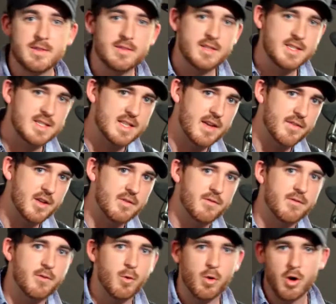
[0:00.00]

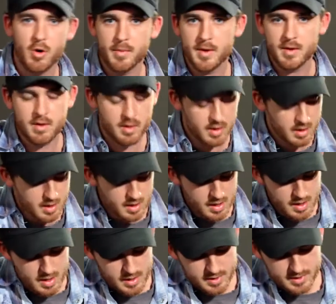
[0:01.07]
7-4 open.
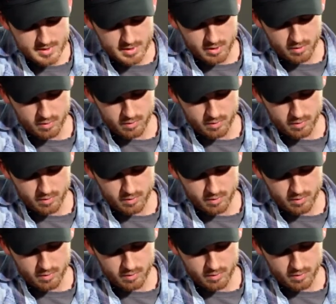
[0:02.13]
So